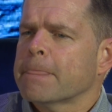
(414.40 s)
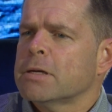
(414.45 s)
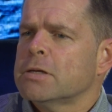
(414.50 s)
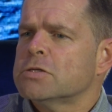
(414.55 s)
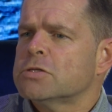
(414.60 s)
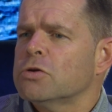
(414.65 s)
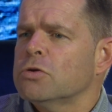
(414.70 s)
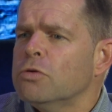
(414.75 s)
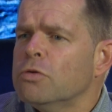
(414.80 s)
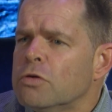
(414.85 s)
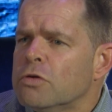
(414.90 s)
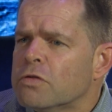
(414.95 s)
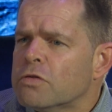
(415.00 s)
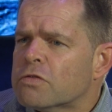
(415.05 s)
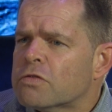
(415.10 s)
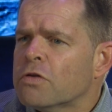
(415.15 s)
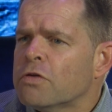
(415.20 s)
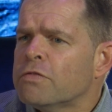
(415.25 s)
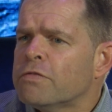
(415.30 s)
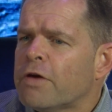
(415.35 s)

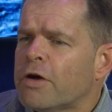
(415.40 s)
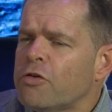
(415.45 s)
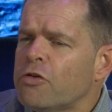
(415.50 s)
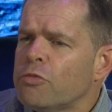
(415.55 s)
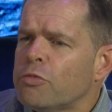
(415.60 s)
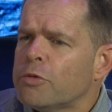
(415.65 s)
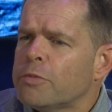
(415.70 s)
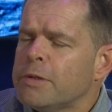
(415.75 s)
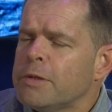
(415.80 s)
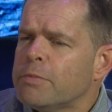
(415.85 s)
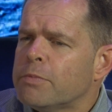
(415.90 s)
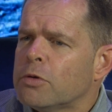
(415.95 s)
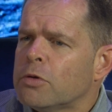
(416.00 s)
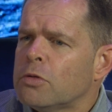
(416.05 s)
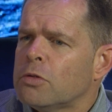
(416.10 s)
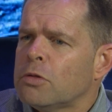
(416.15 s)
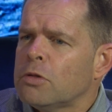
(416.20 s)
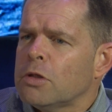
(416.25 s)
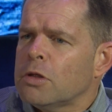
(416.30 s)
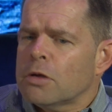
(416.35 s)
So vulnerable
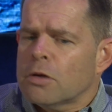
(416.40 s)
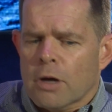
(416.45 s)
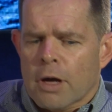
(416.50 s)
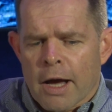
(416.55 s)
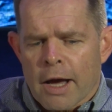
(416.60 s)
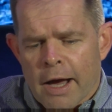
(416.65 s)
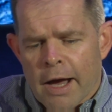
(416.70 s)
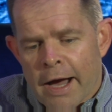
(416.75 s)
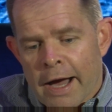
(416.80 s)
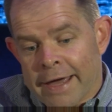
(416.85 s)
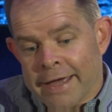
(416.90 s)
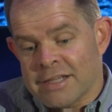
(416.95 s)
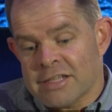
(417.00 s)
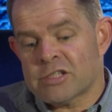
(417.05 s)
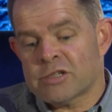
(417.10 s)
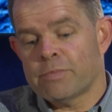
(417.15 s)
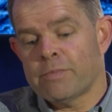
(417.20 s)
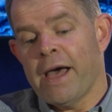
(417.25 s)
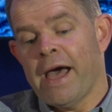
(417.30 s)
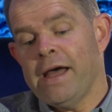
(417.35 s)
people, I
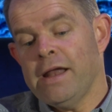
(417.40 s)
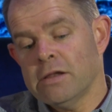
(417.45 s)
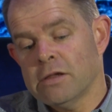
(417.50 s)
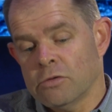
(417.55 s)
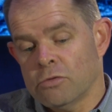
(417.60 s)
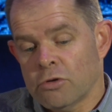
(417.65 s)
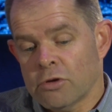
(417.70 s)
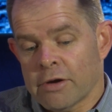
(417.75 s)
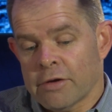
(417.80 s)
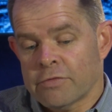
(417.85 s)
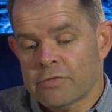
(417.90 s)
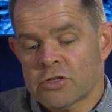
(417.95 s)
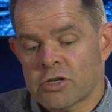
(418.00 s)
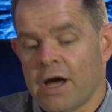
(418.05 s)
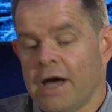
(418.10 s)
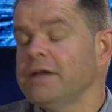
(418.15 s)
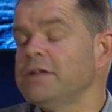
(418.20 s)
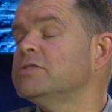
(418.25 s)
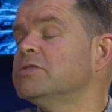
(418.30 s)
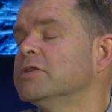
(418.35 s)
expanded, or I've
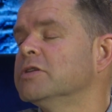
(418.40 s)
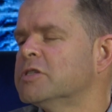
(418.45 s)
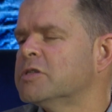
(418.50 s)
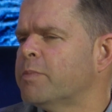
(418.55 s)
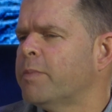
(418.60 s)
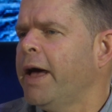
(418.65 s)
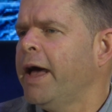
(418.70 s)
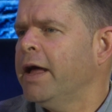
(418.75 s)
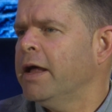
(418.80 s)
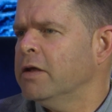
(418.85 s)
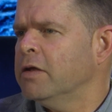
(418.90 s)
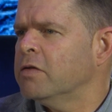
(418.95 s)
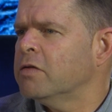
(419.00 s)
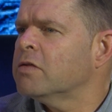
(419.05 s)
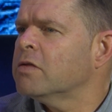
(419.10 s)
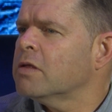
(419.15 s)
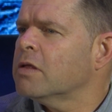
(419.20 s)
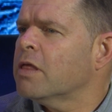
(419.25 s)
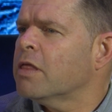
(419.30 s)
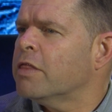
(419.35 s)
tried to expand
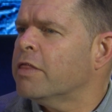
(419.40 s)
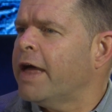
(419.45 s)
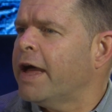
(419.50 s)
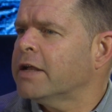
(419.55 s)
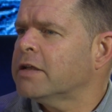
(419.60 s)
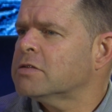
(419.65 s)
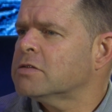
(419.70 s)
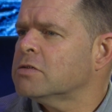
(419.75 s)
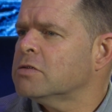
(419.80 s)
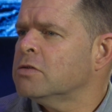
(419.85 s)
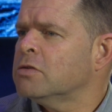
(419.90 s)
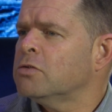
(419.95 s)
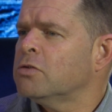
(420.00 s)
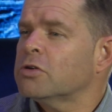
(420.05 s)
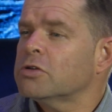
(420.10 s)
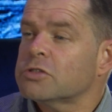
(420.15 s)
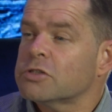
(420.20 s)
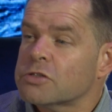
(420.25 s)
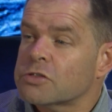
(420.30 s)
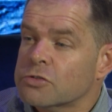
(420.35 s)
that
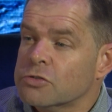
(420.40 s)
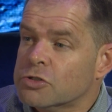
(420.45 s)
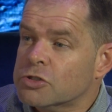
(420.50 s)
not just to